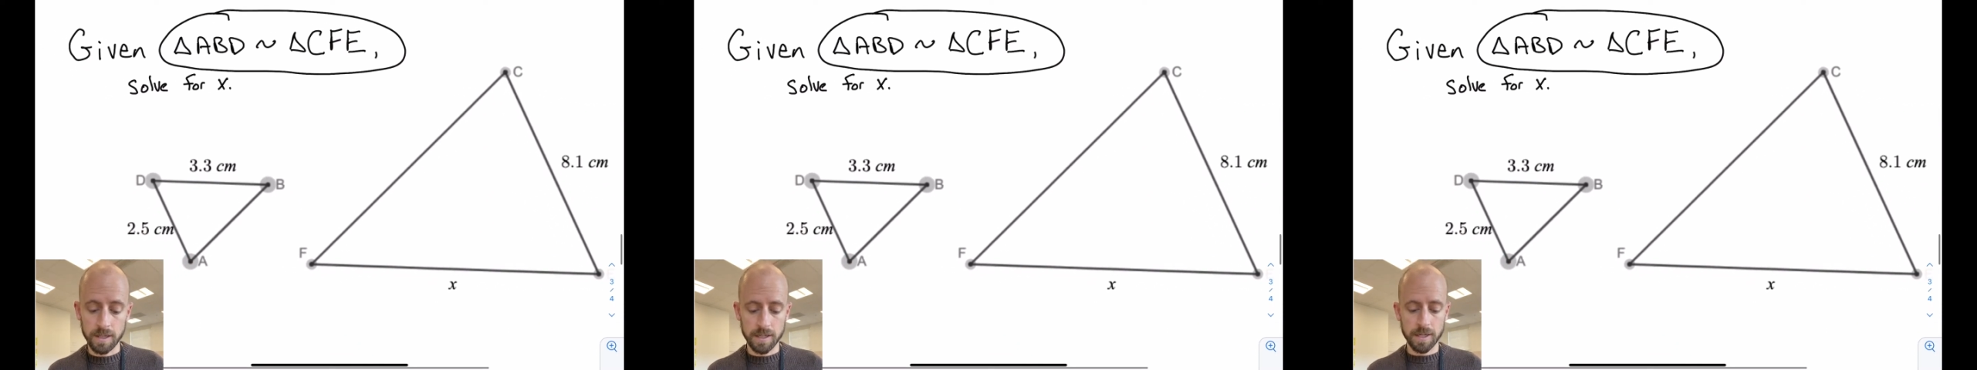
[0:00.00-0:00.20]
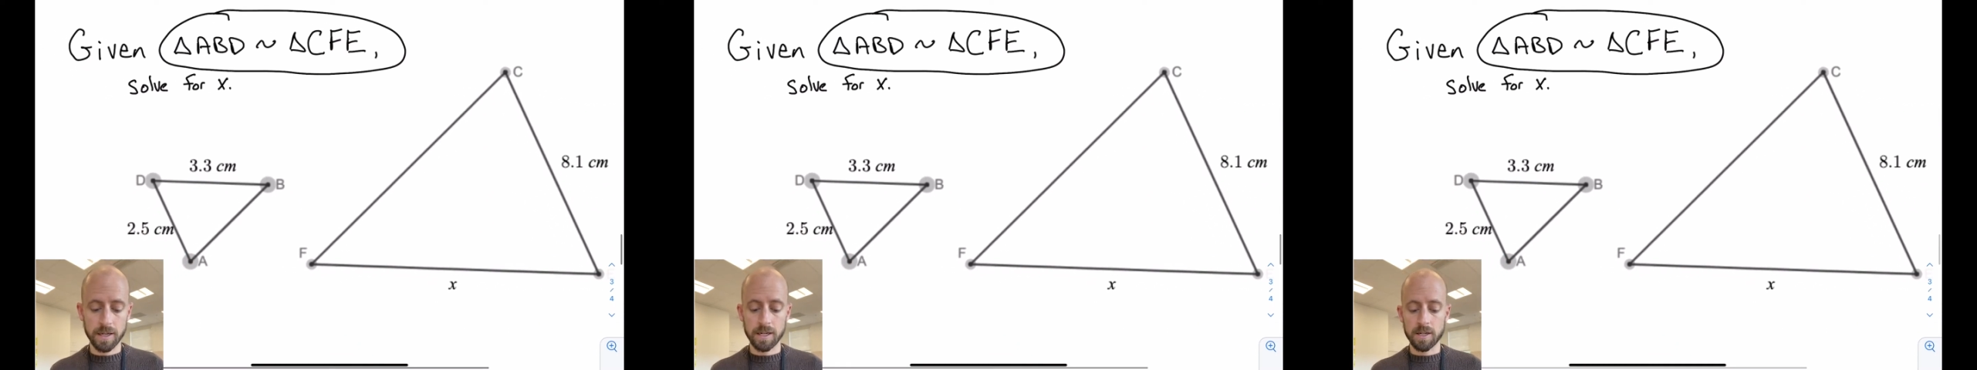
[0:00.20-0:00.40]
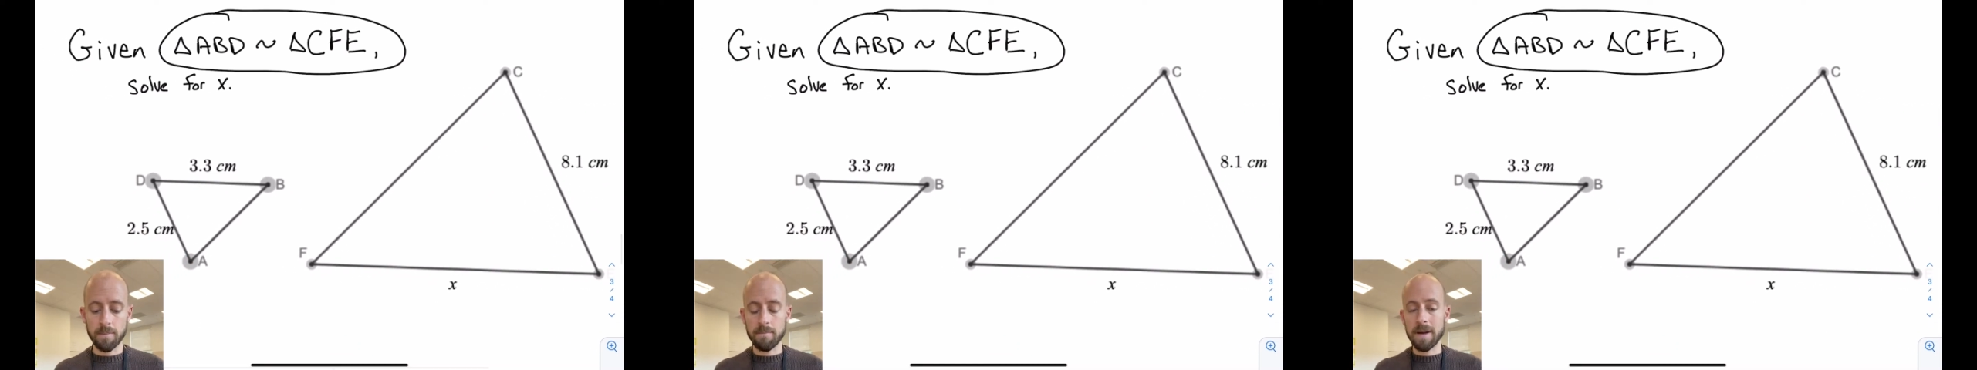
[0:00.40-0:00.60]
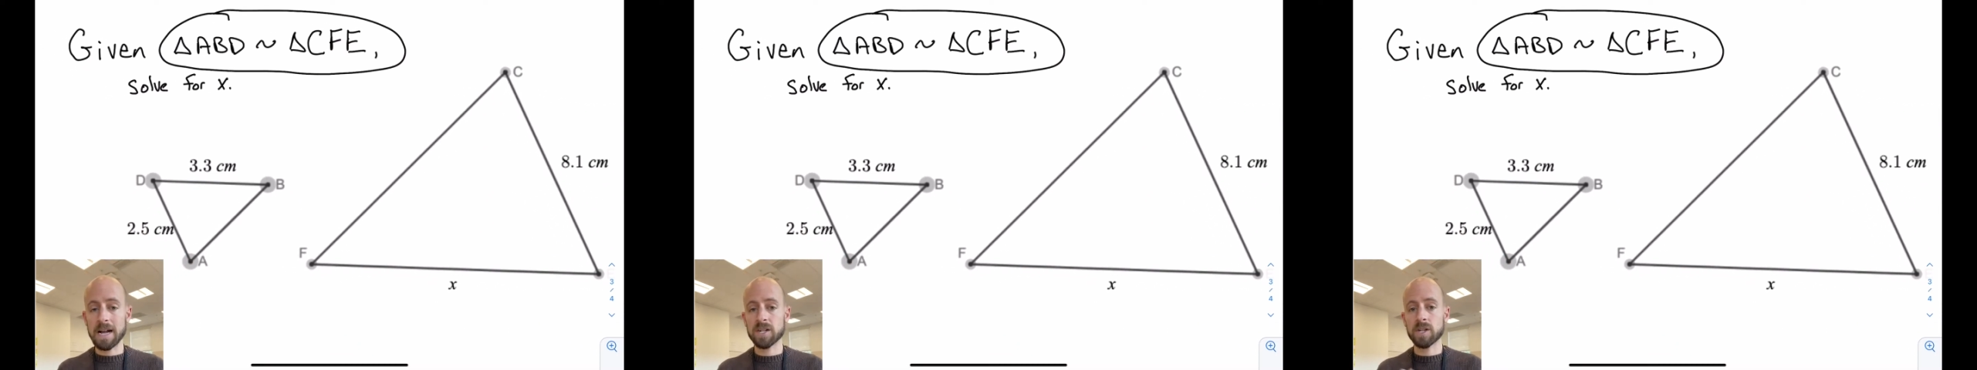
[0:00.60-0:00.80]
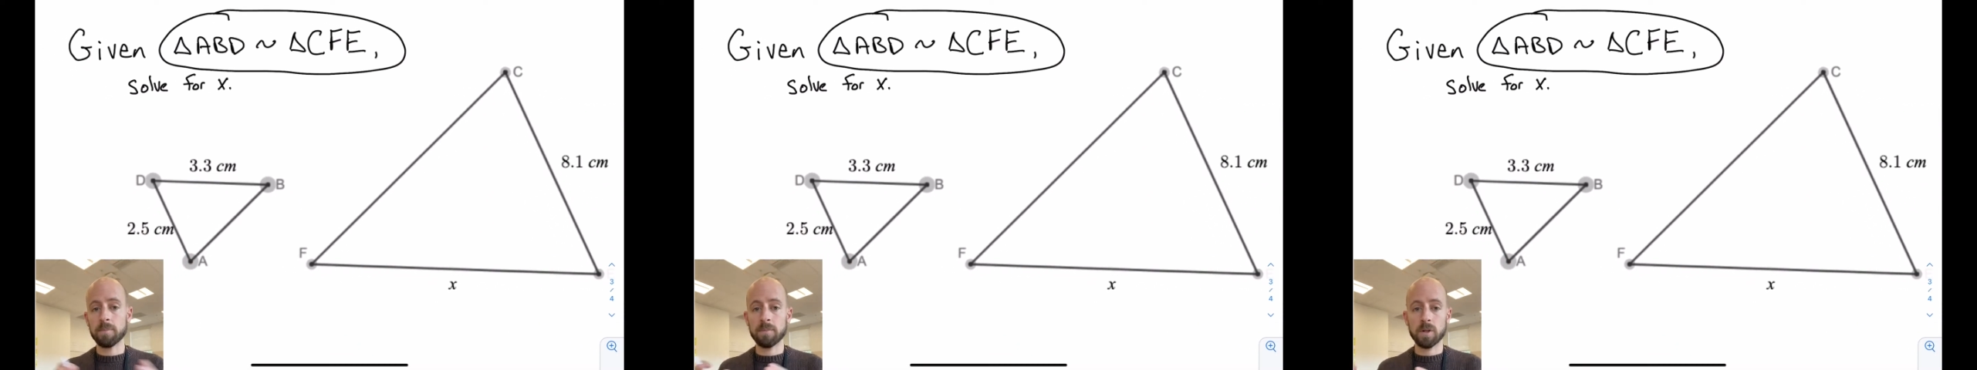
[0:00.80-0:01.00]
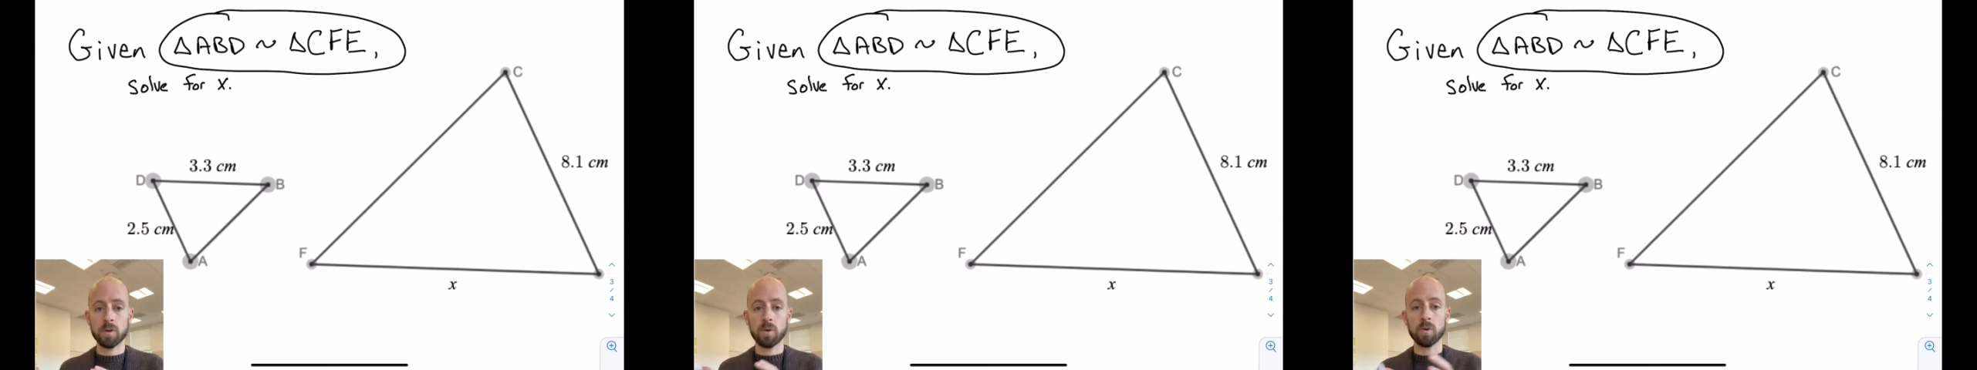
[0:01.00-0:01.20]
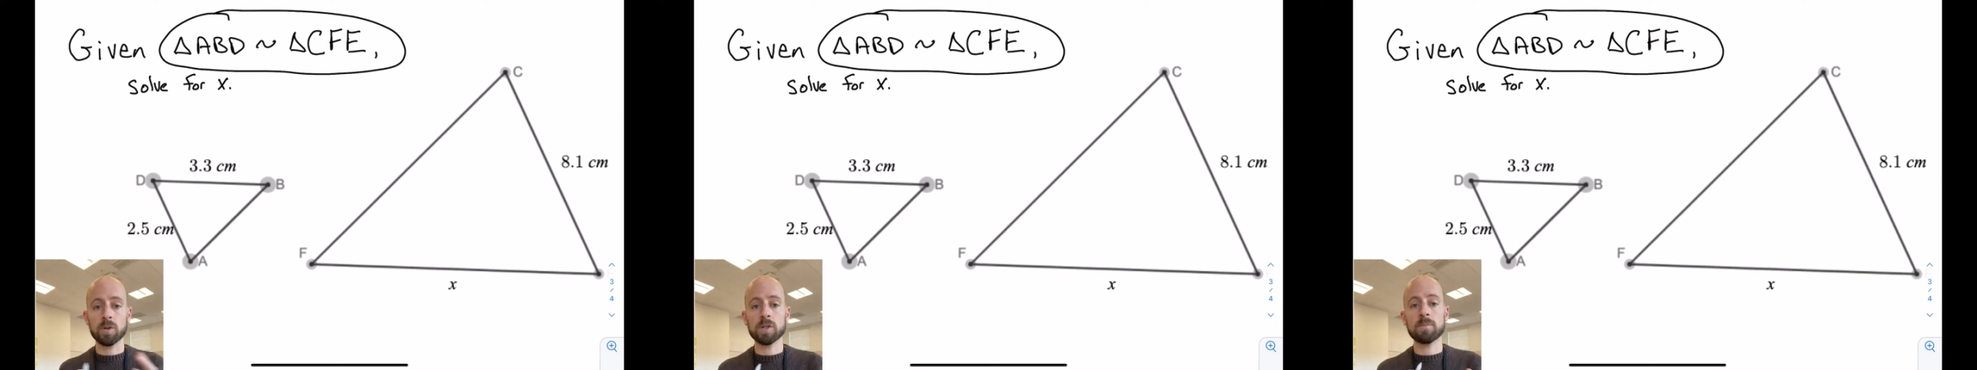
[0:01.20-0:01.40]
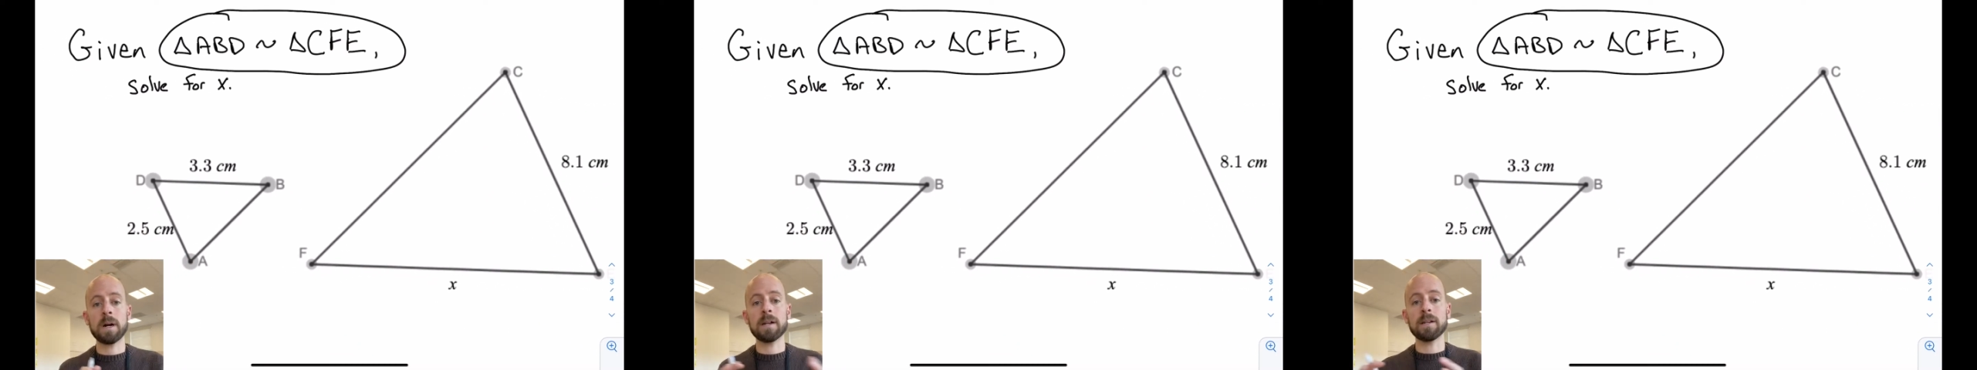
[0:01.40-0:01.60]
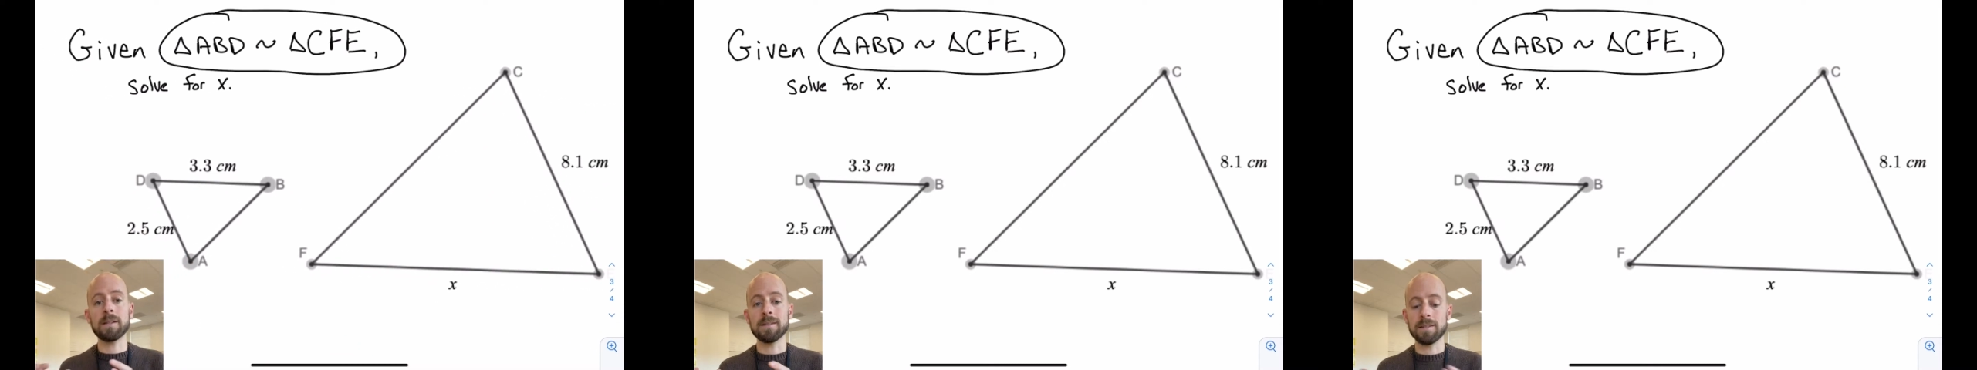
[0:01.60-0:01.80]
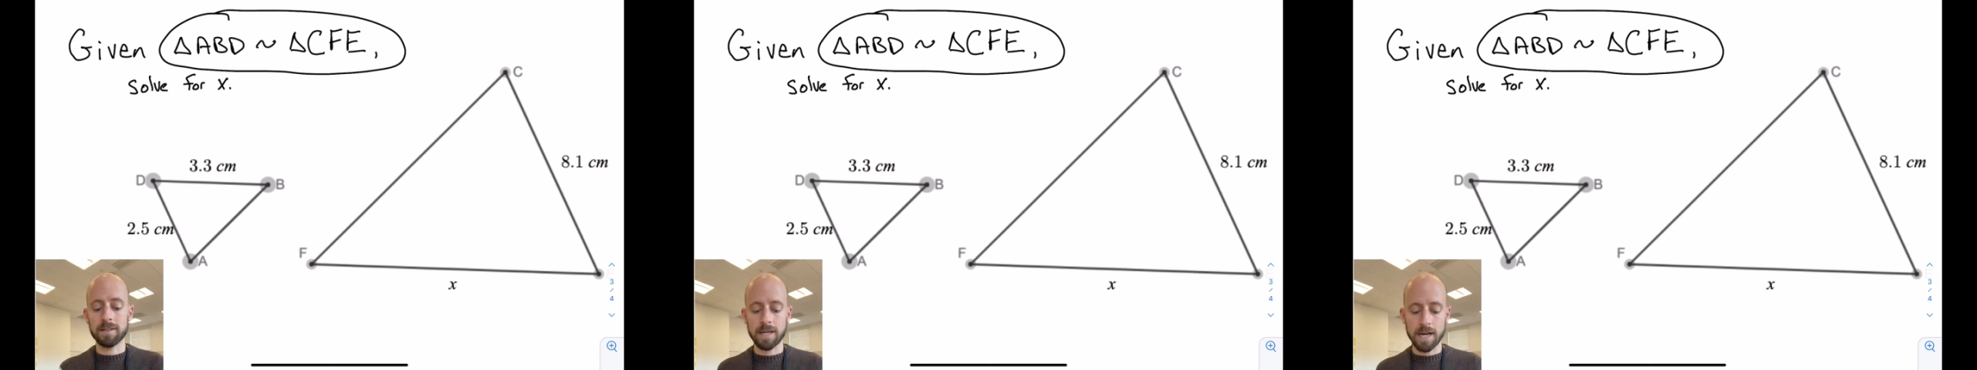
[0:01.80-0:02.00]
and I need to match up the
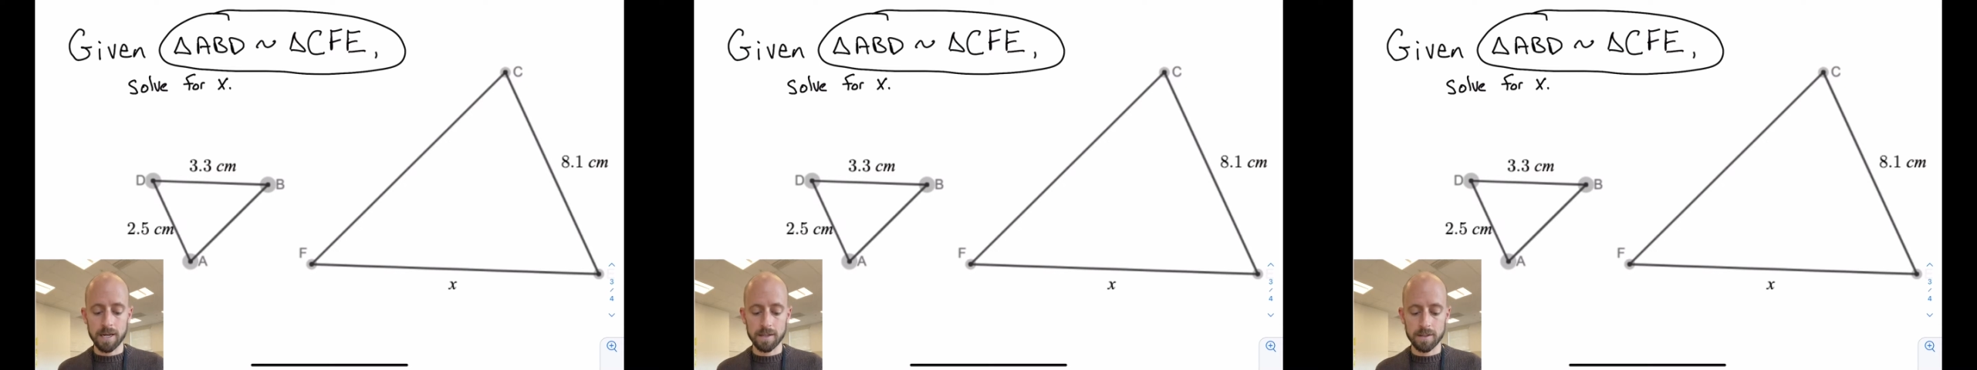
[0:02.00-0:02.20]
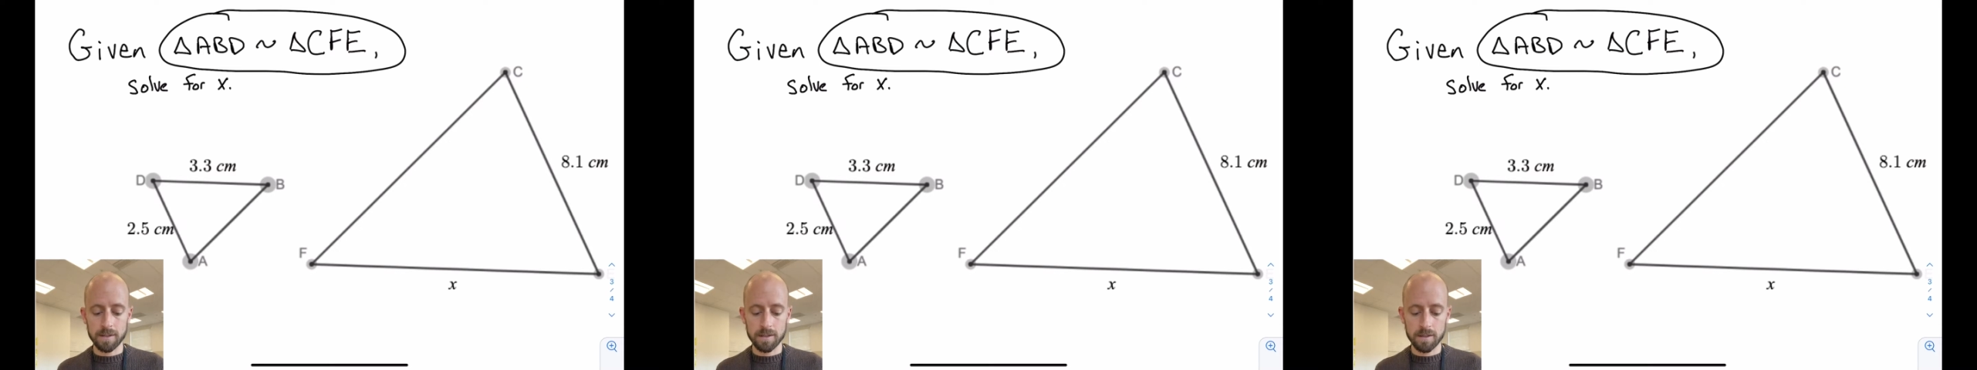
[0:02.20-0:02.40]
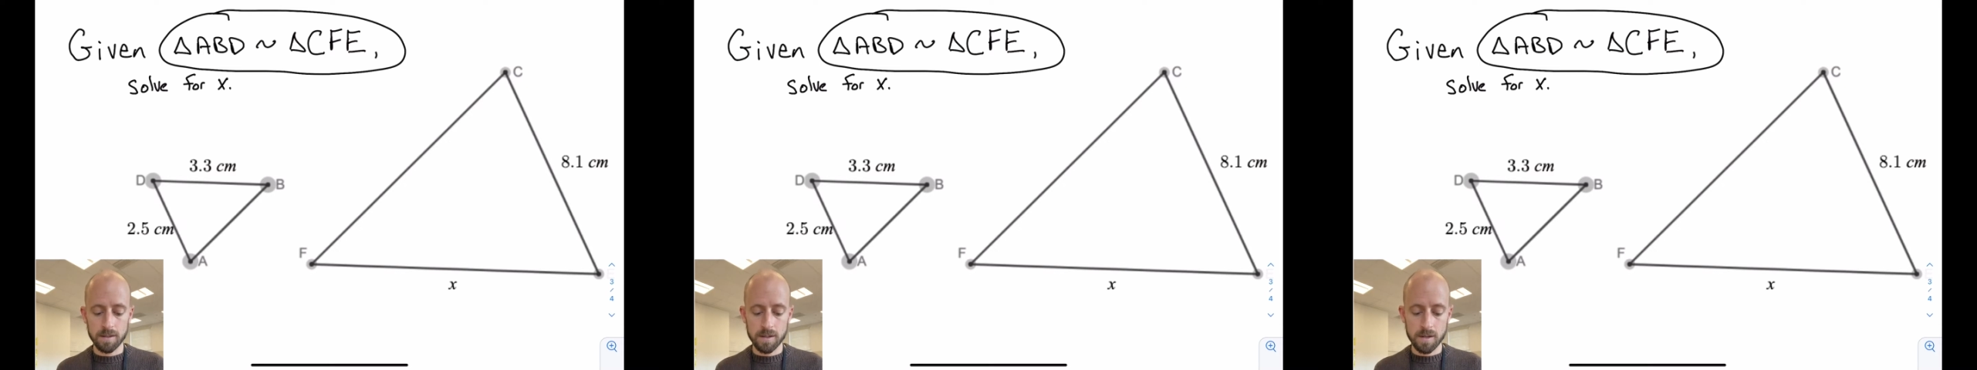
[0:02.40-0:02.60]
corresponding sides.